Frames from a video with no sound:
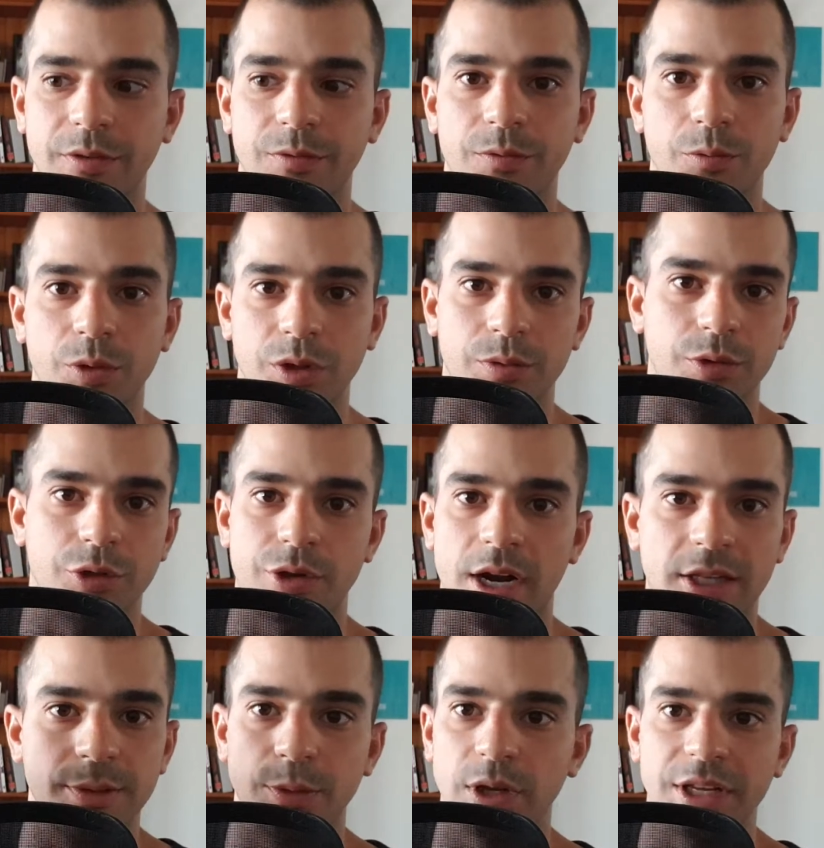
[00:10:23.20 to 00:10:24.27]
with the
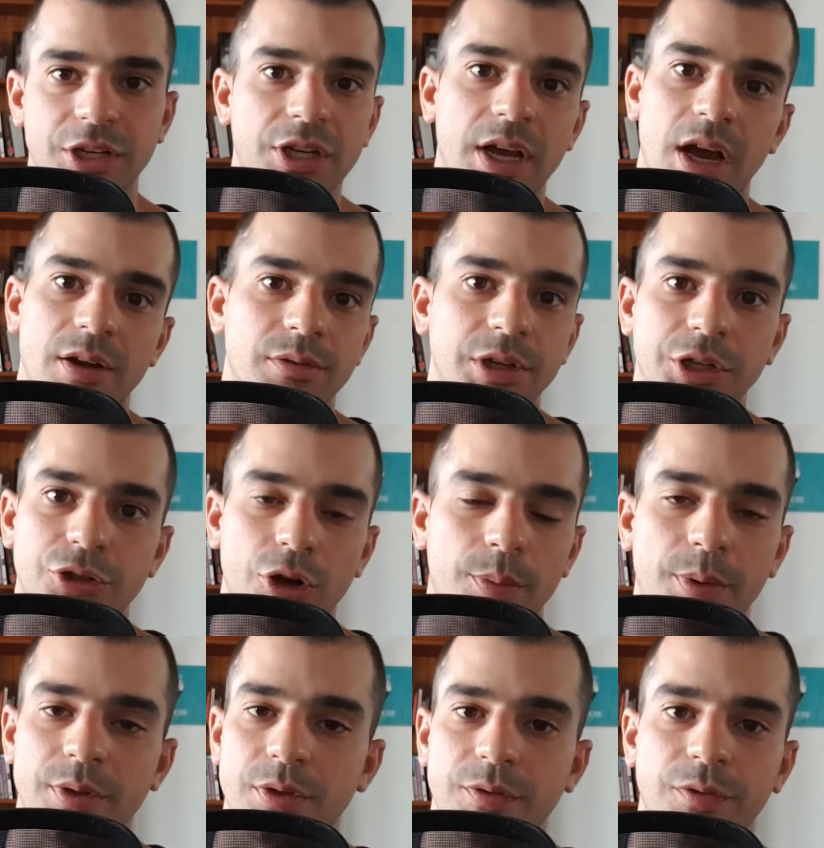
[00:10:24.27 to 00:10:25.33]
retractable lead, you can't really drop it
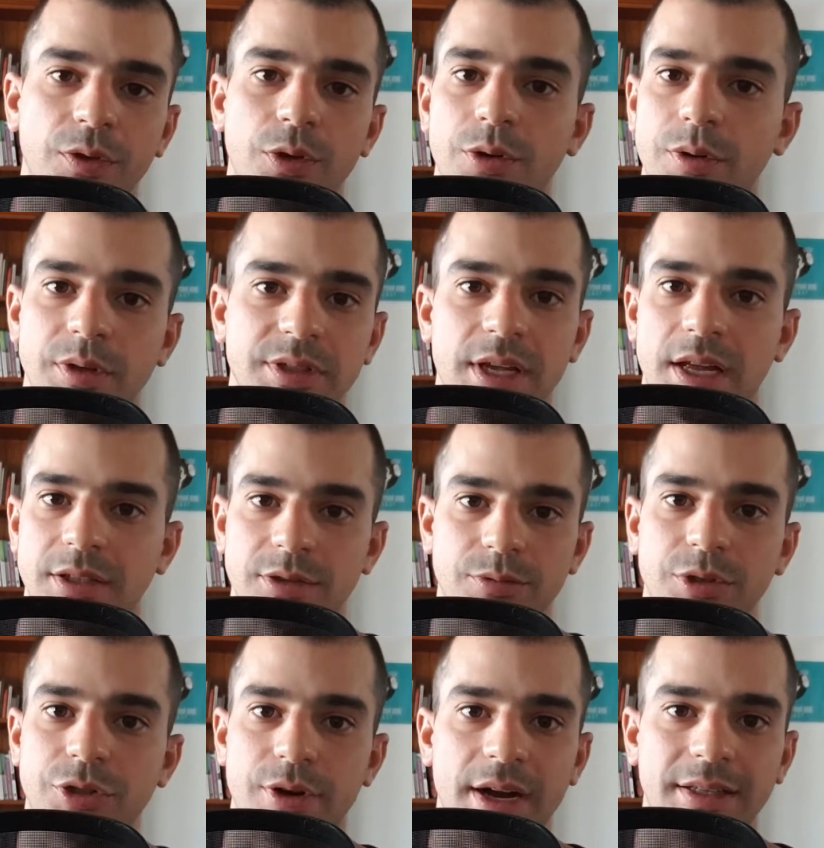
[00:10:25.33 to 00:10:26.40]
on the floor. It starts
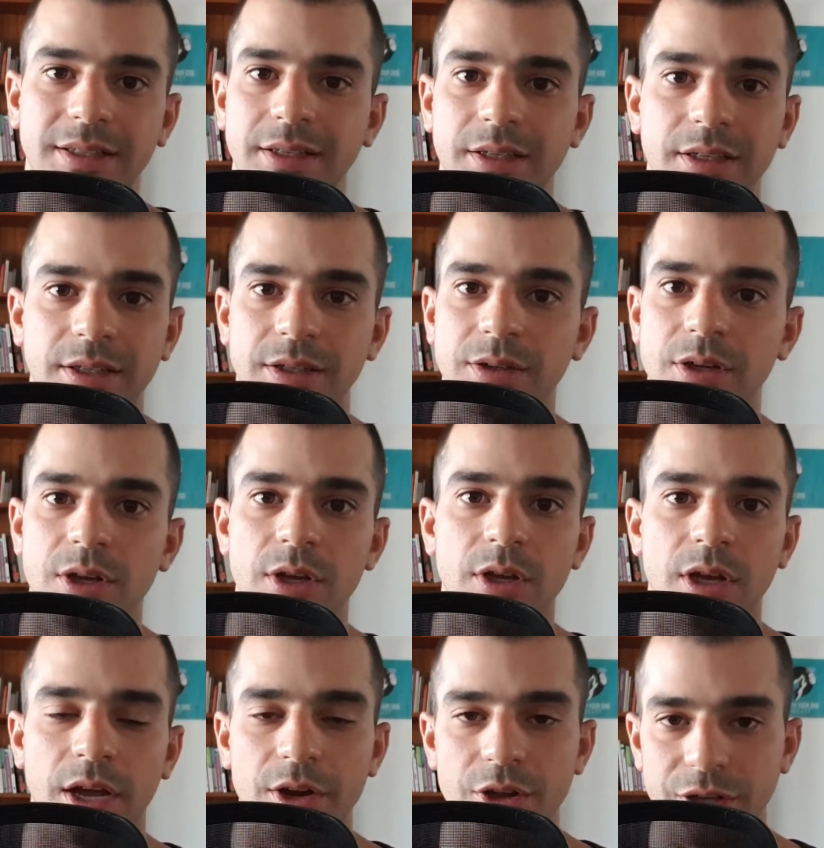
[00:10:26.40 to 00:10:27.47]
retracting in.
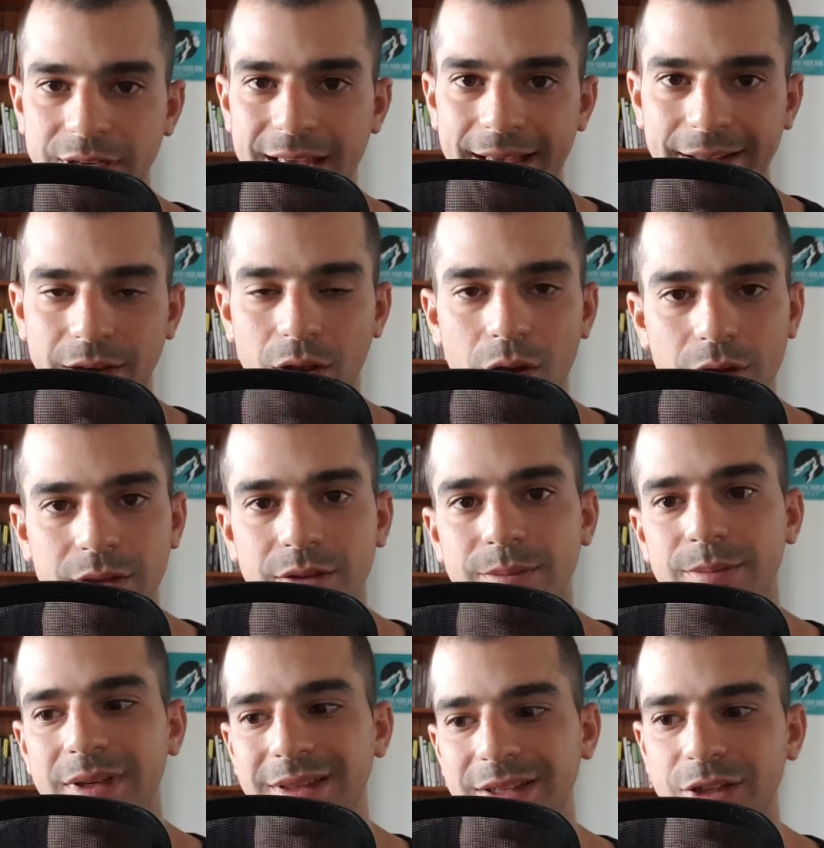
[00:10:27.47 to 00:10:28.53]
I know you can lock them,
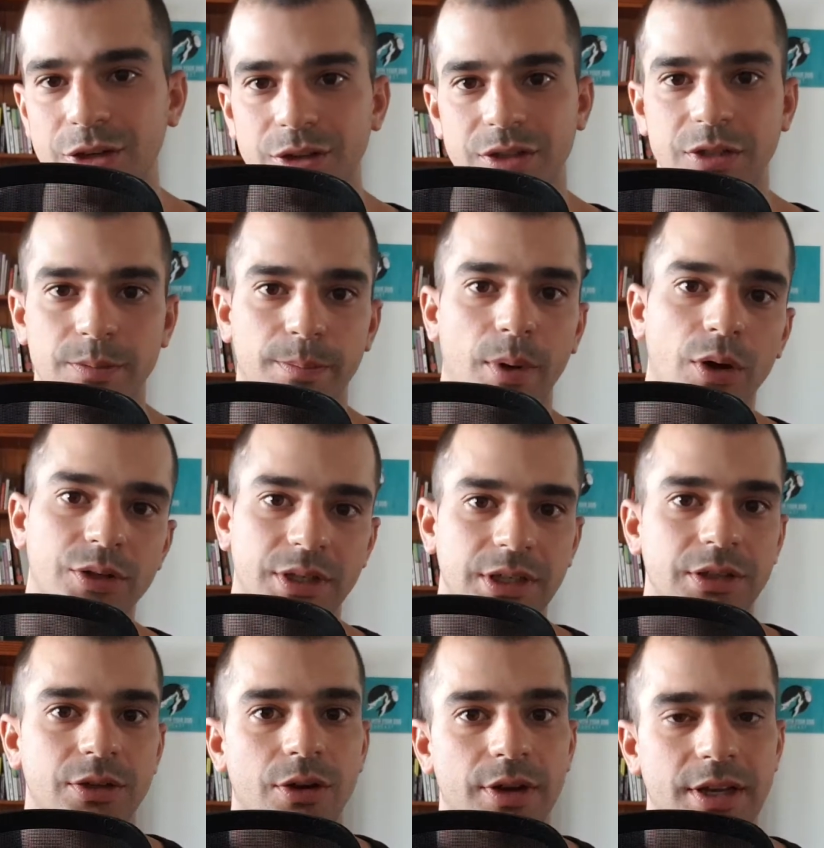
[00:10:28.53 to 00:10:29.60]
but then you got this box that your
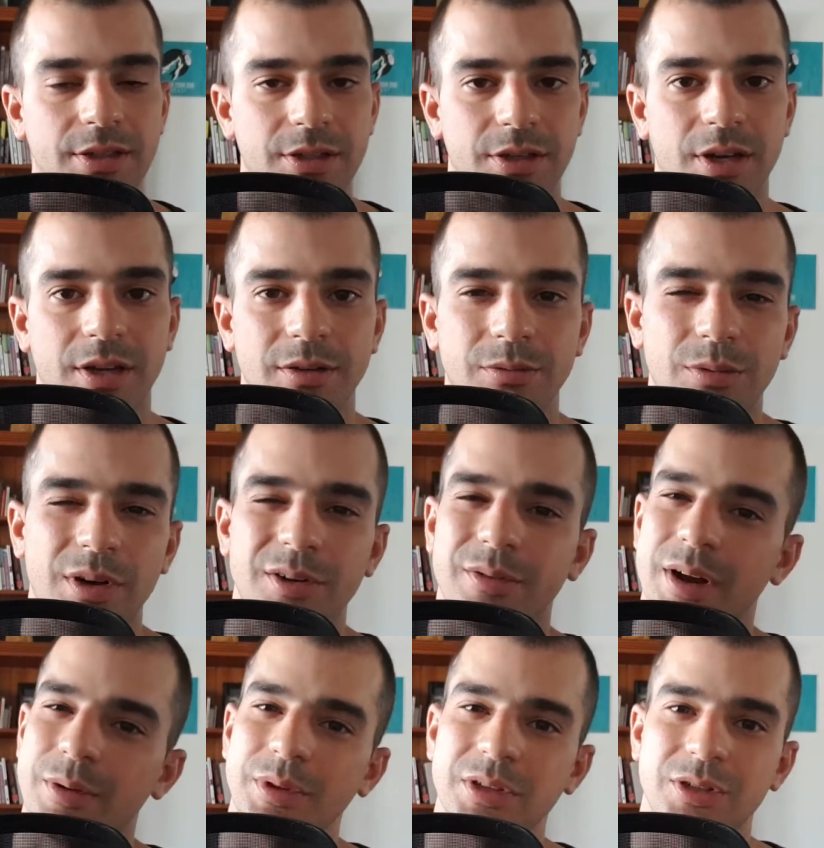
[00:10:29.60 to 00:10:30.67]
dog has to kind of run
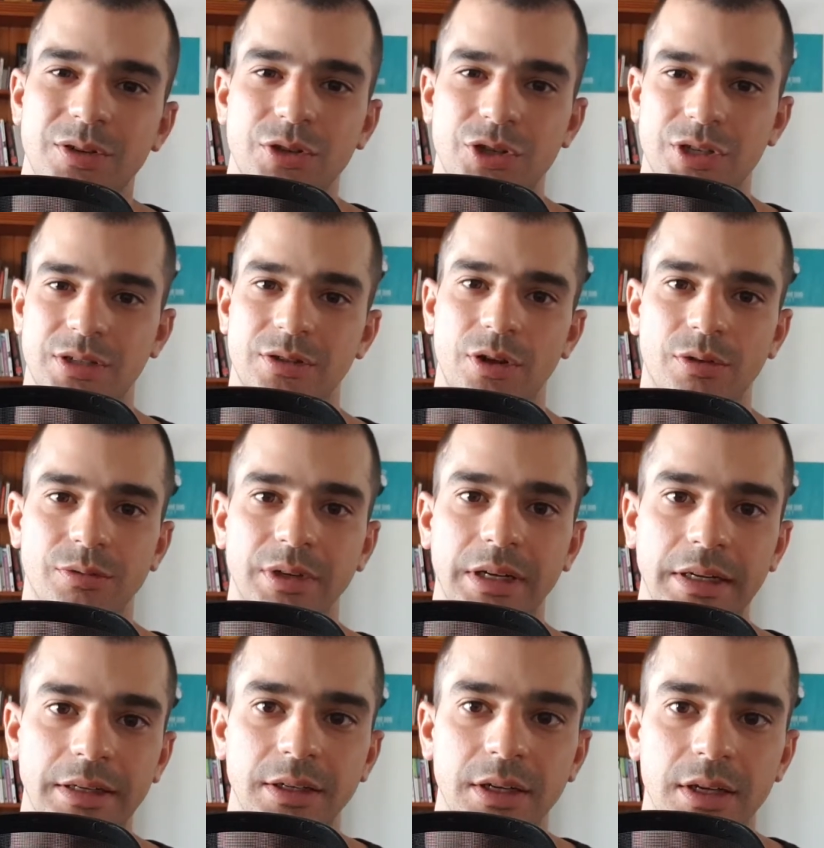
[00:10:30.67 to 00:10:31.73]
around with. So it's just not
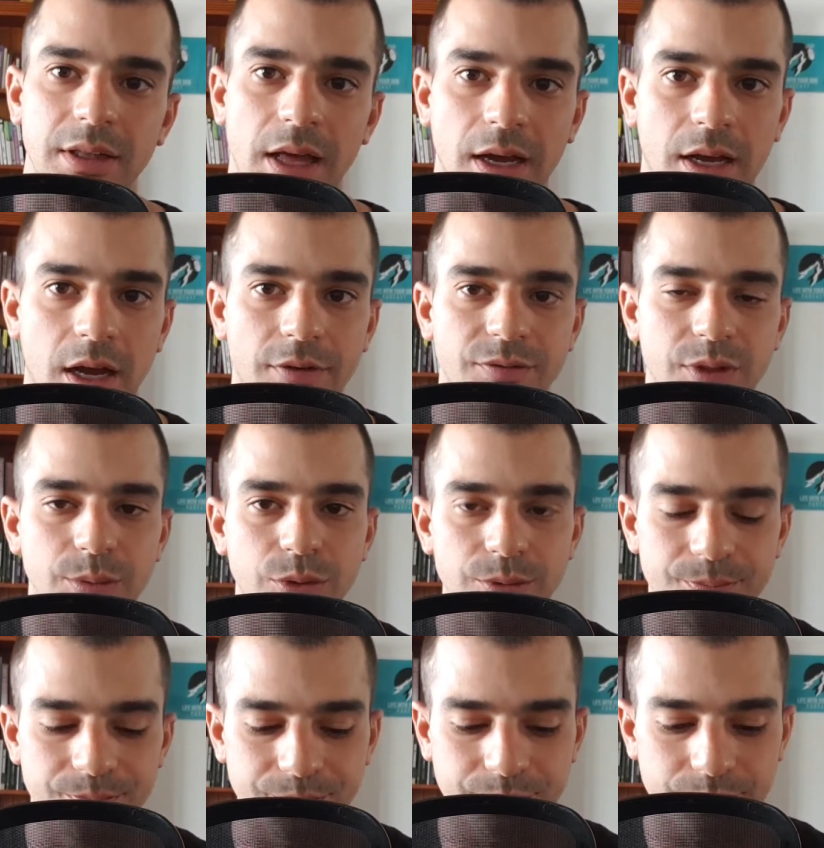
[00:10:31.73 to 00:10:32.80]
really that
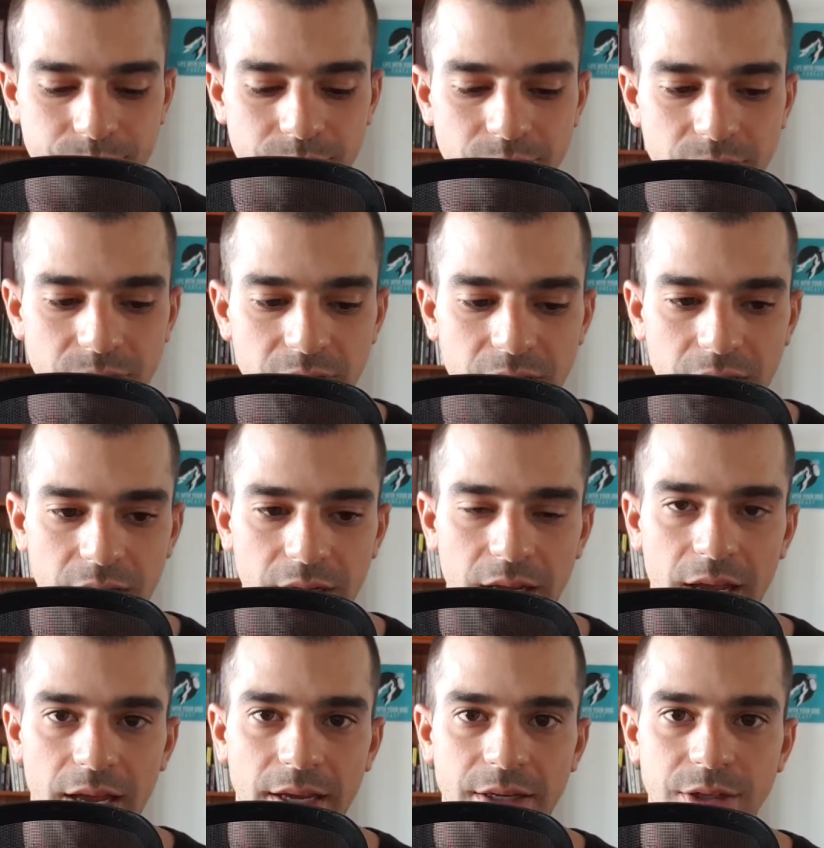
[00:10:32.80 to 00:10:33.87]
comfortable.
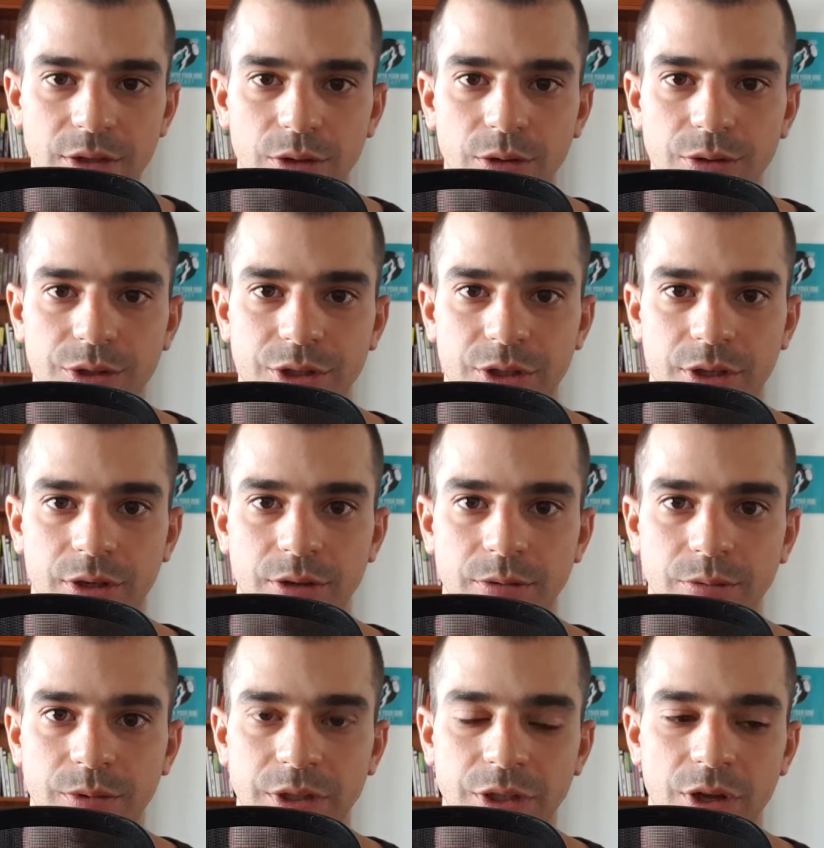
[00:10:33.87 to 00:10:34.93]
And also,
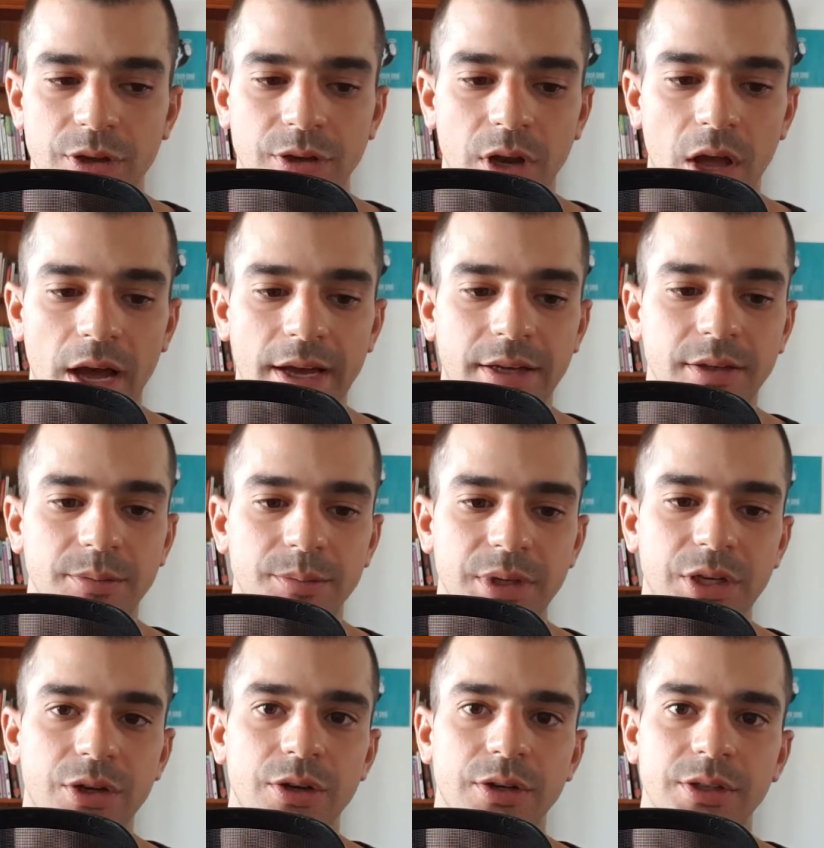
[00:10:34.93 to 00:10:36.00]
we don't like them
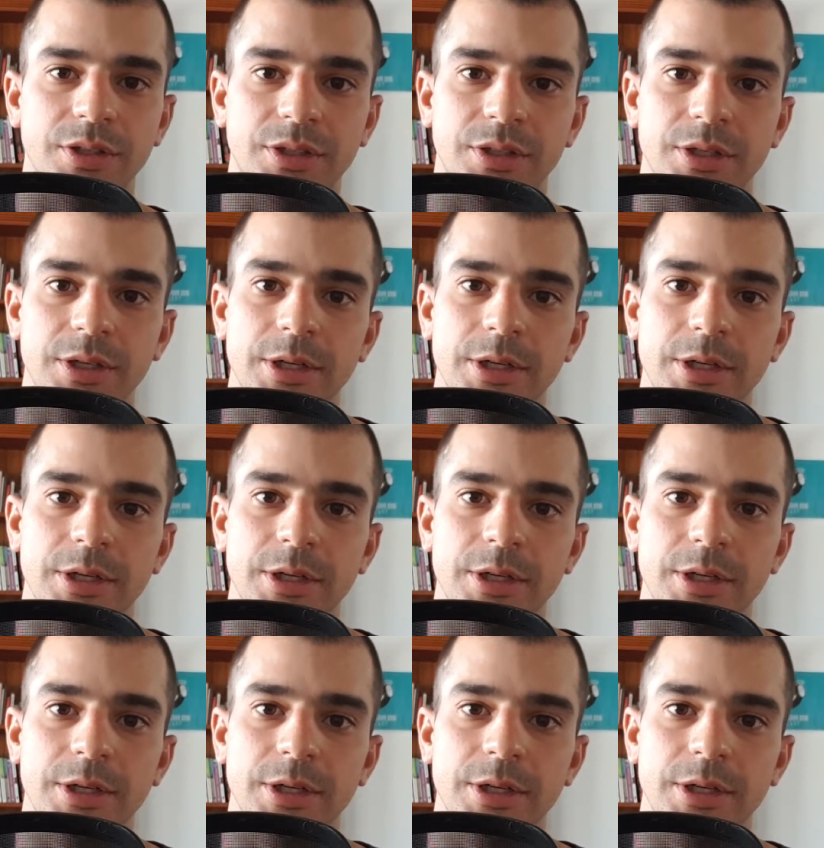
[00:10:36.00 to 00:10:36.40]
because